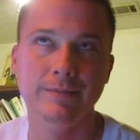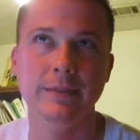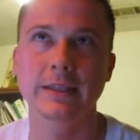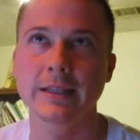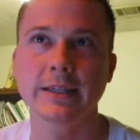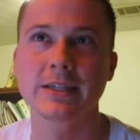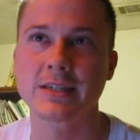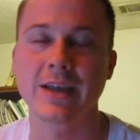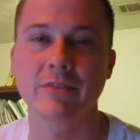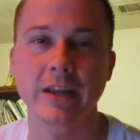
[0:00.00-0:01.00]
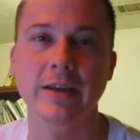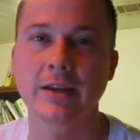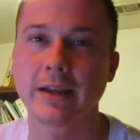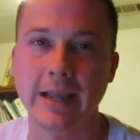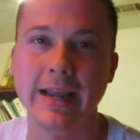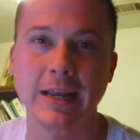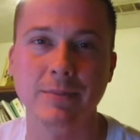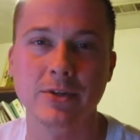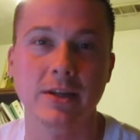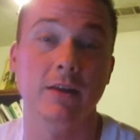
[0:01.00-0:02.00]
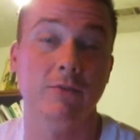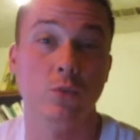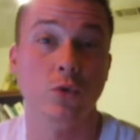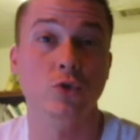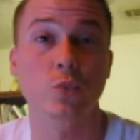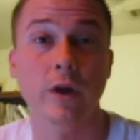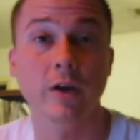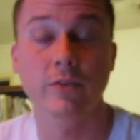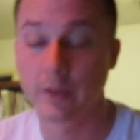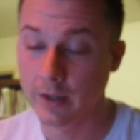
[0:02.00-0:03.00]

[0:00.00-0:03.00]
at least 70 to 80% of the world's wealth.